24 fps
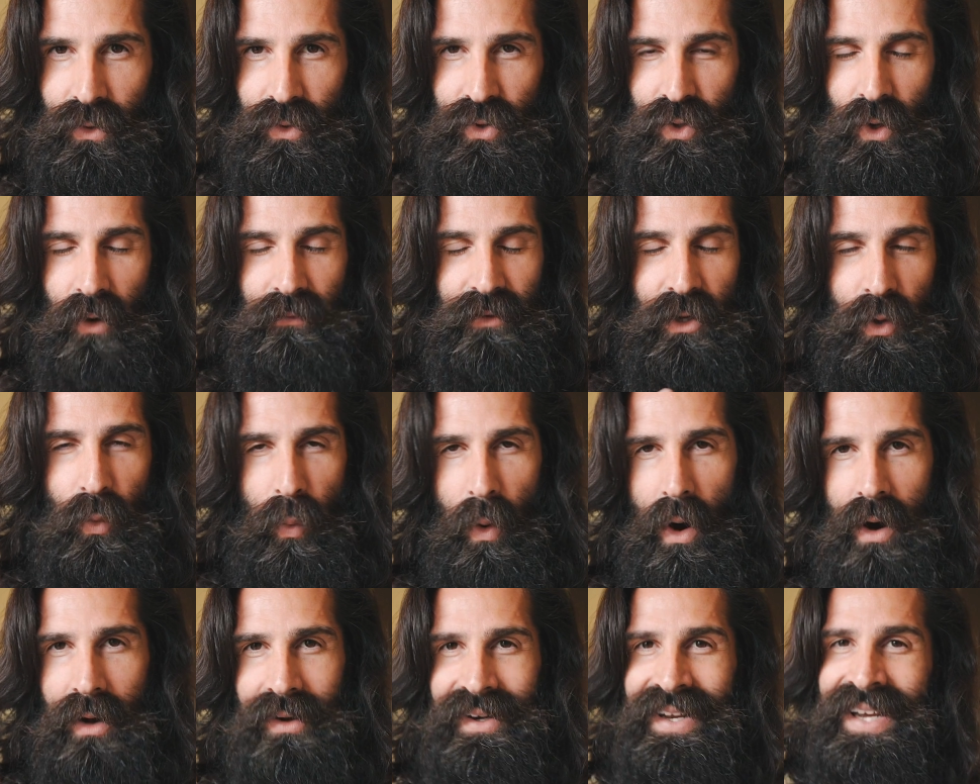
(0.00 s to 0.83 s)
So if you
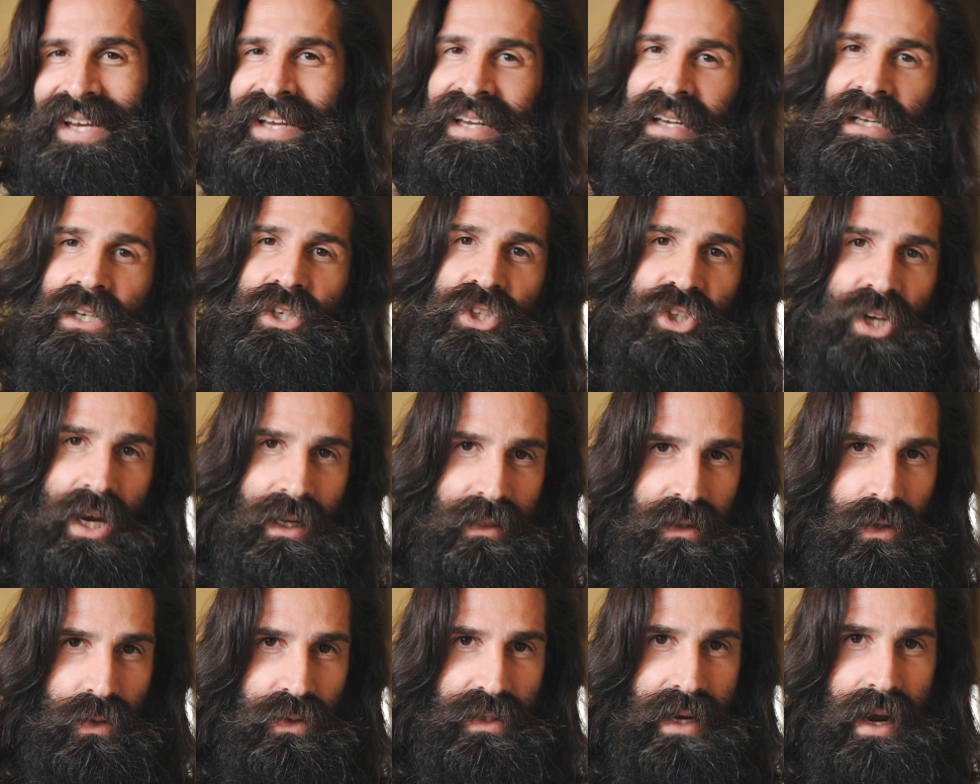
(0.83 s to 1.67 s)
want, check
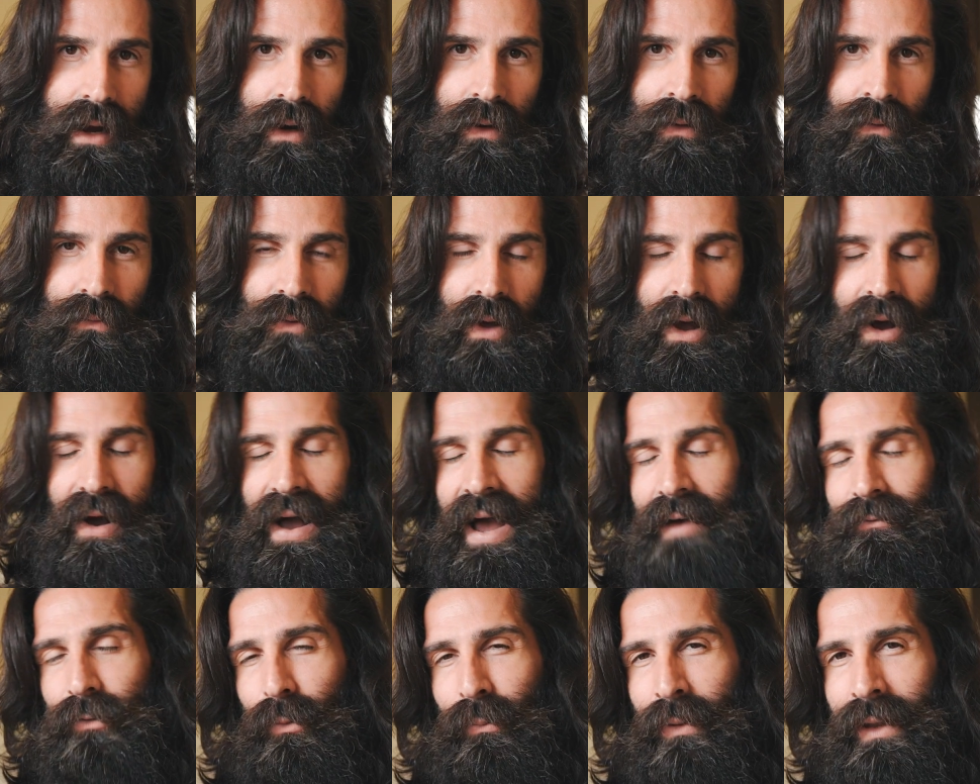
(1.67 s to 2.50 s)
those out. I'll
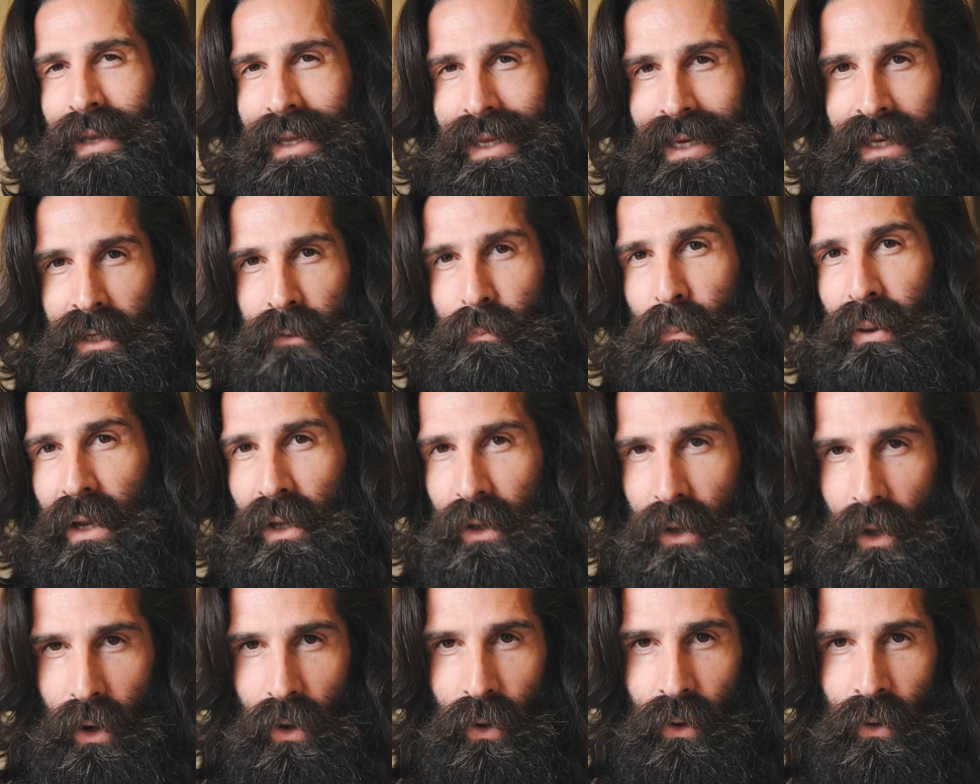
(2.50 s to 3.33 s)
have them linked
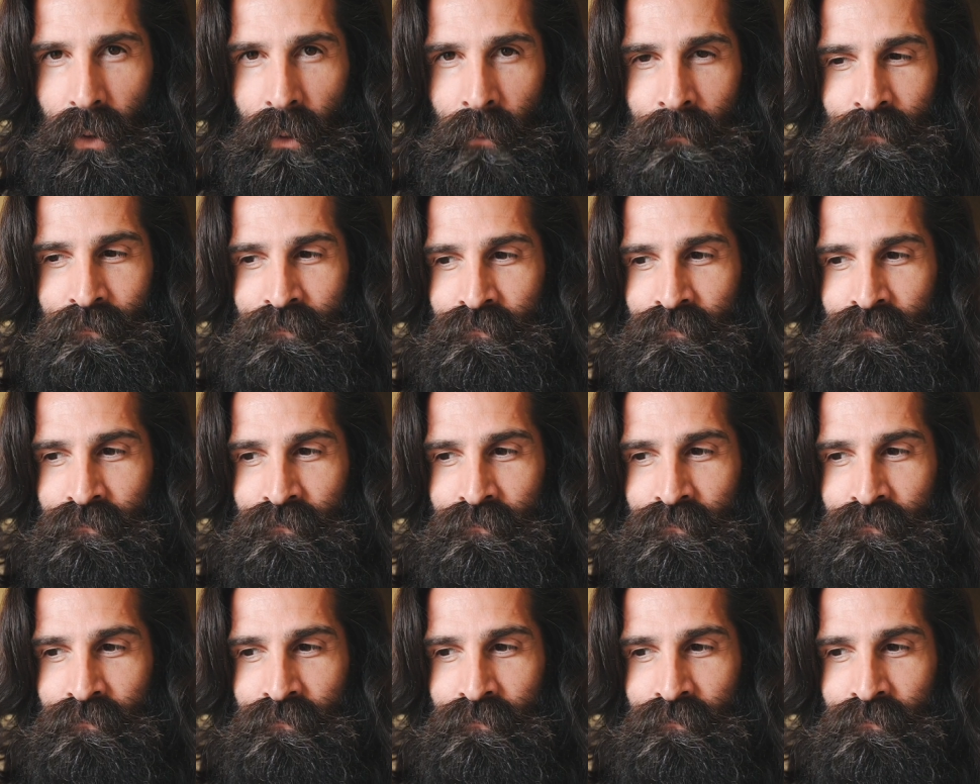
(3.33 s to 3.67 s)
below.